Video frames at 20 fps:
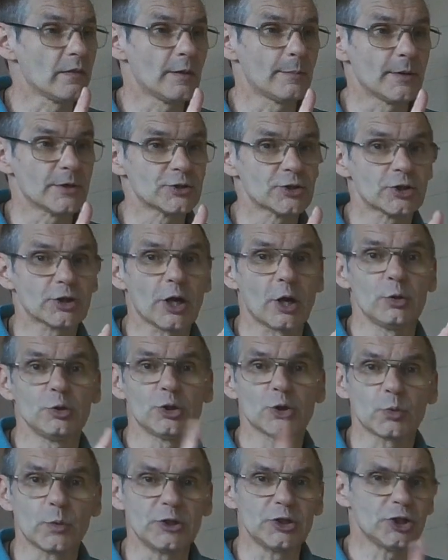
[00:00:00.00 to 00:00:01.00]
bus go
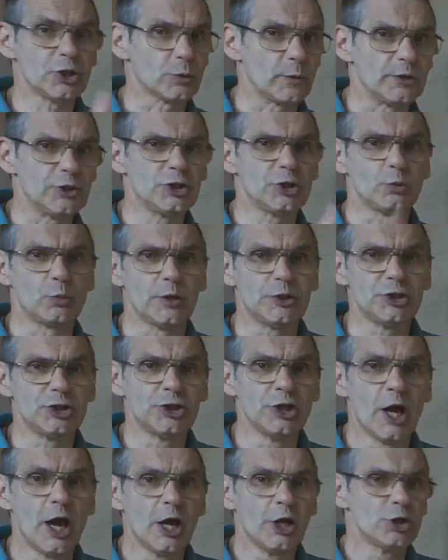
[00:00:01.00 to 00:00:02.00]
swish, swish, swish,
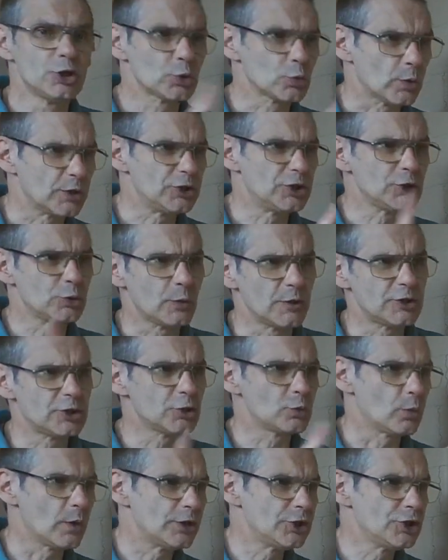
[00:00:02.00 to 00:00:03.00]
swish, swish,
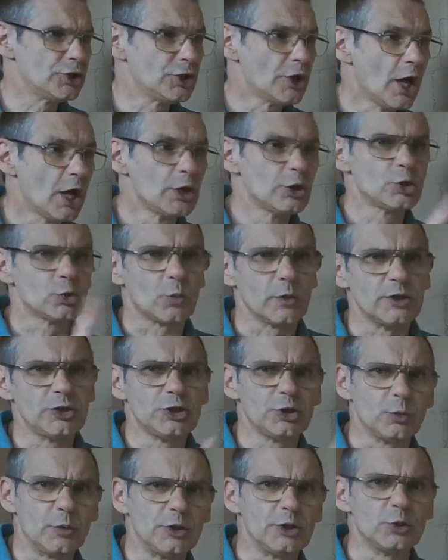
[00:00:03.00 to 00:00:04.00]
swish, swish,
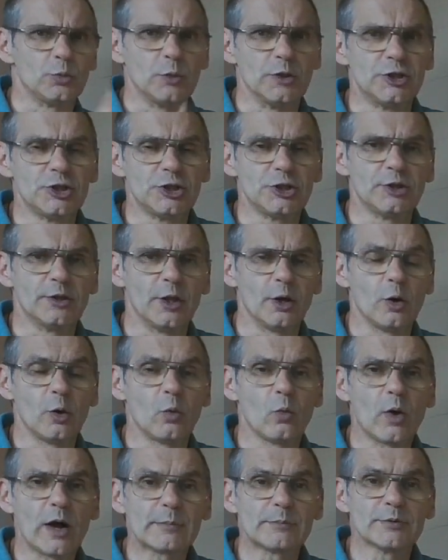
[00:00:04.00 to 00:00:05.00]
swish, swish. The
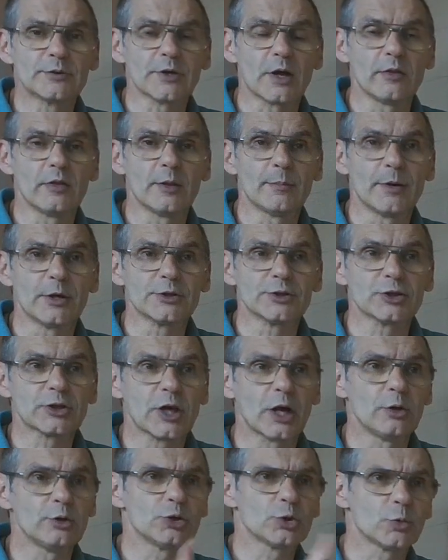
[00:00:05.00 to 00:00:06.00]
wipers on the bus go
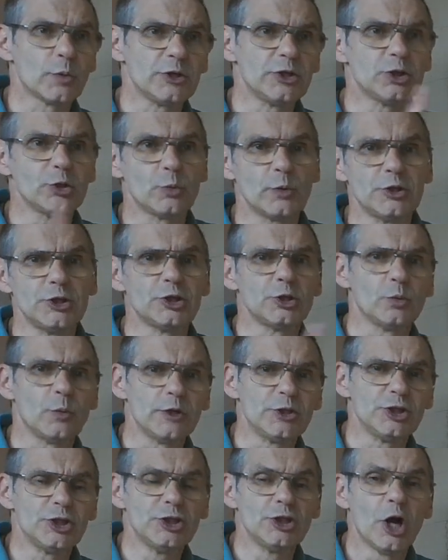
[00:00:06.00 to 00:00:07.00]
swish, swish,
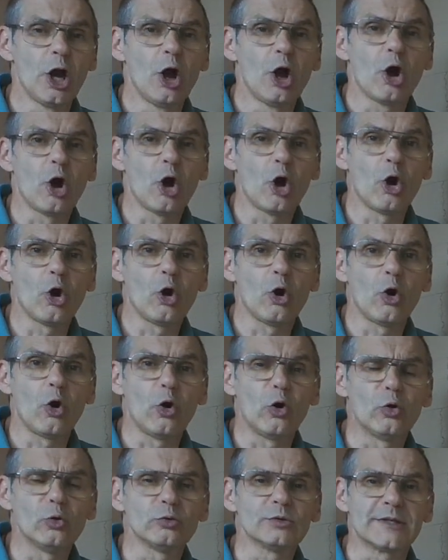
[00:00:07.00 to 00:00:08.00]
swish
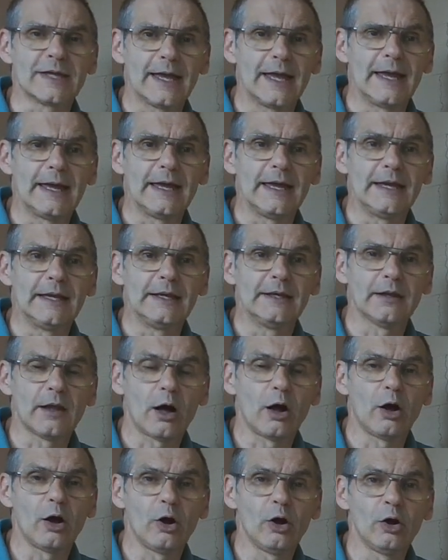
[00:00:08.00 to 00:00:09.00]
all day
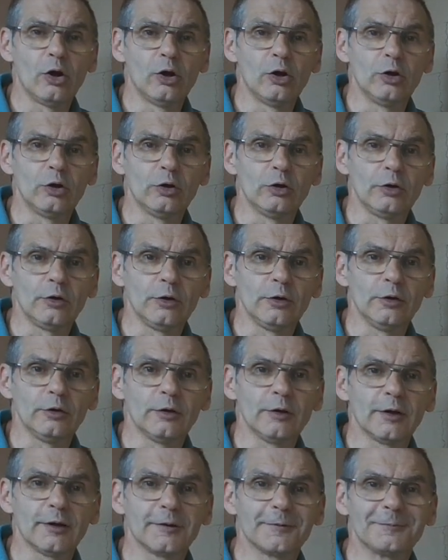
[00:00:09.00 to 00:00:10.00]
long.
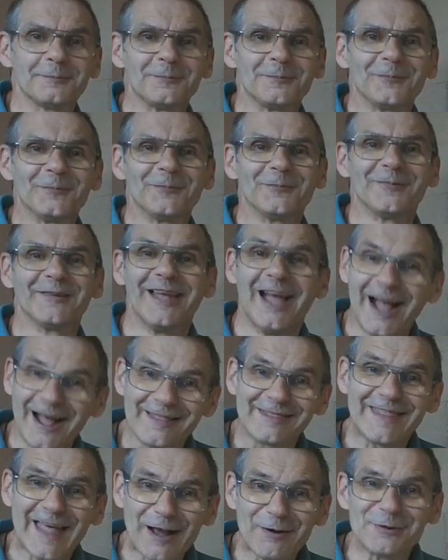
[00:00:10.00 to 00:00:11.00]

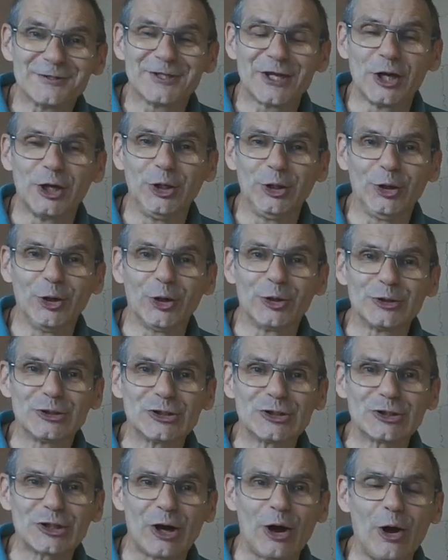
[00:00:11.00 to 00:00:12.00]
That was a good
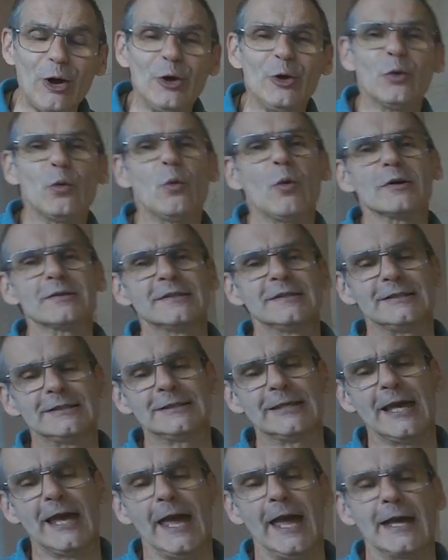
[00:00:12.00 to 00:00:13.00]
song, wasn't
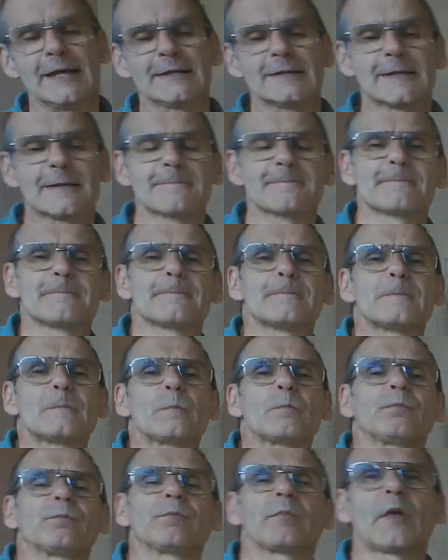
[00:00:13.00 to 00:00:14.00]
it?
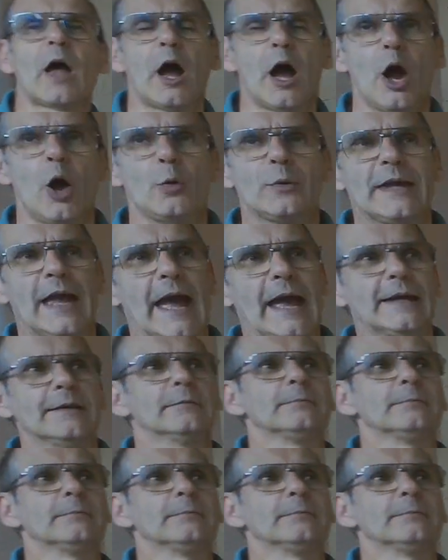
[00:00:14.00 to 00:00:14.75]
Okay.